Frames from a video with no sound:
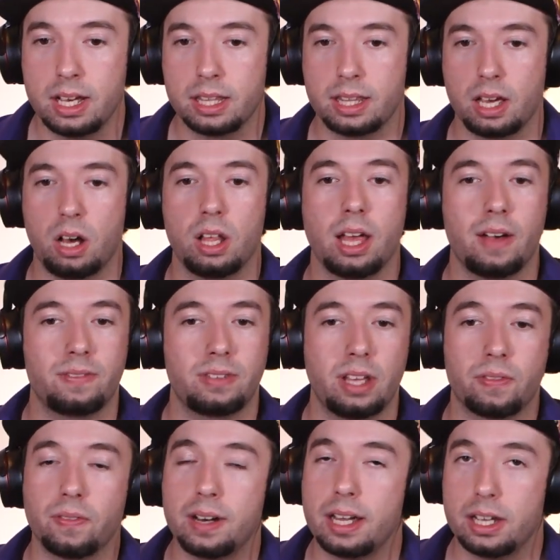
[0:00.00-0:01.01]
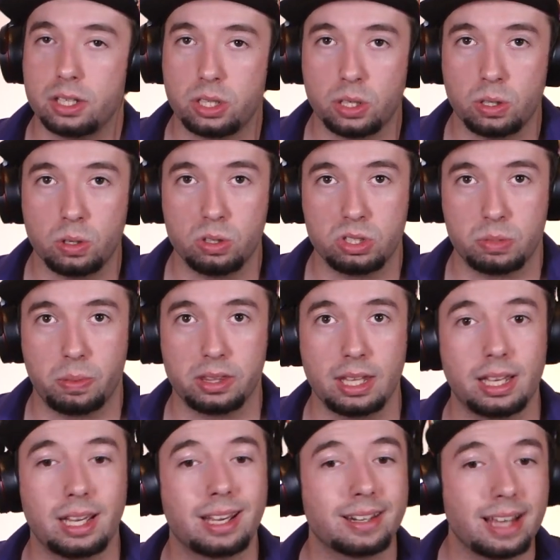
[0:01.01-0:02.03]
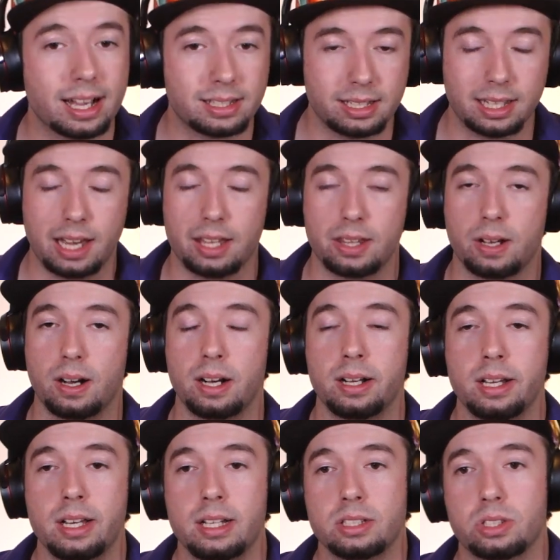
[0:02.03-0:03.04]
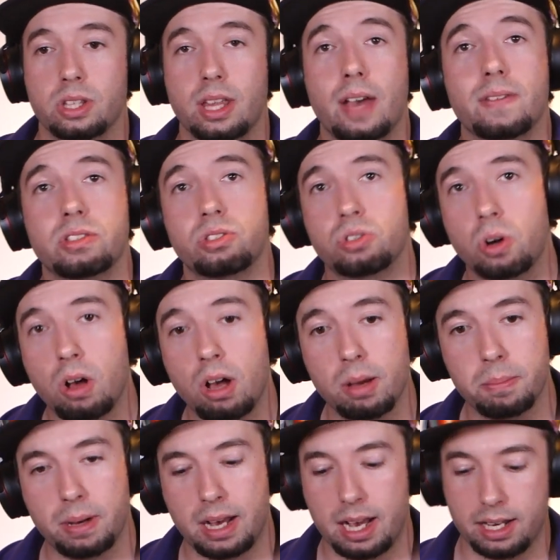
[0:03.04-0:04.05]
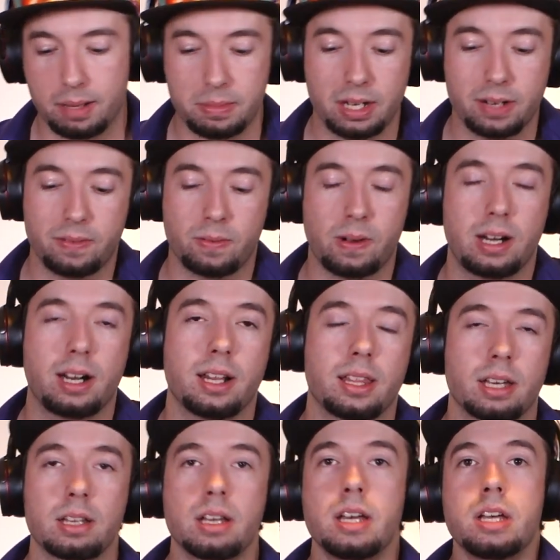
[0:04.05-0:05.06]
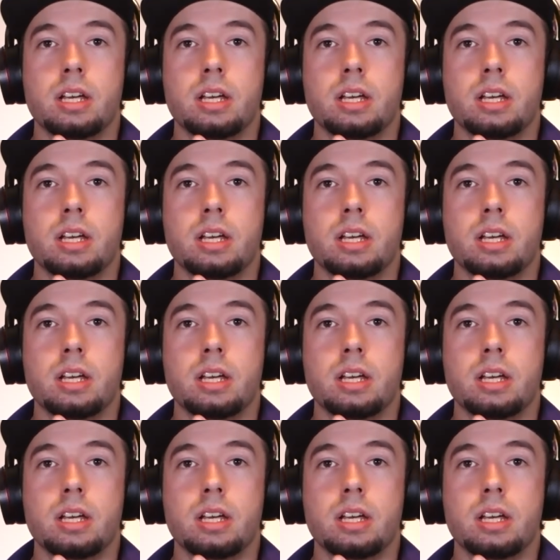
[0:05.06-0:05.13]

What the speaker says: They all have different issues, but they connect together. So they have a strong bond. I'm not even writing anything.